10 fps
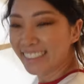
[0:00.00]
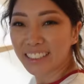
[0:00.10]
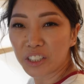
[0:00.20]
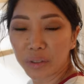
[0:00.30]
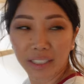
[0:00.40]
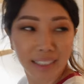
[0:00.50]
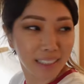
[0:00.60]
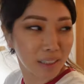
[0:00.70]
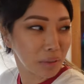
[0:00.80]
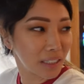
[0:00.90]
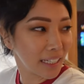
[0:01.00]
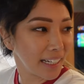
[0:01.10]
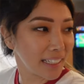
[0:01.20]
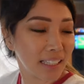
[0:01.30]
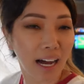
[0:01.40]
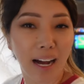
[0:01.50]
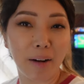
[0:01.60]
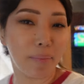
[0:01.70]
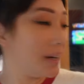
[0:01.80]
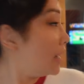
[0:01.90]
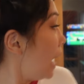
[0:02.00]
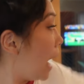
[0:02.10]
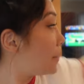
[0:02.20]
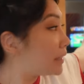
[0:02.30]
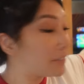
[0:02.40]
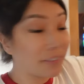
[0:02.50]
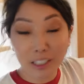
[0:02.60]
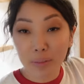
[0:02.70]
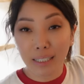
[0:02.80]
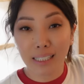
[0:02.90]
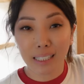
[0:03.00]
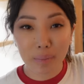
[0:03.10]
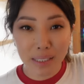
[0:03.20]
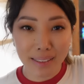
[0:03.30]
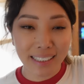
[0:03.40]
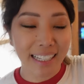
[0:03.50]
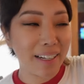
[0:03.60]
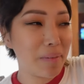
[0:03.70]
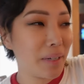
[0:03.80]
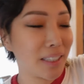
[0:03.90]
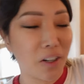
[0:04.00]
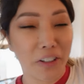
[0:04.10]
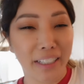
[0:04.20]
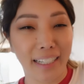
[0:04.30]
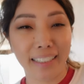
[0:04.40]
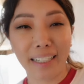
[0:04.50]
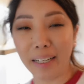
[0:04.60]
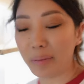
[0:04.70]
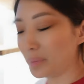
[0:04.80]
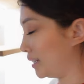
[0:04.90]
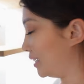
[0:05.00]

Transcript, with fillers: so we're gonna get some steaks. Um, I'm gonna finish my Simpsons game. It's an arcade game.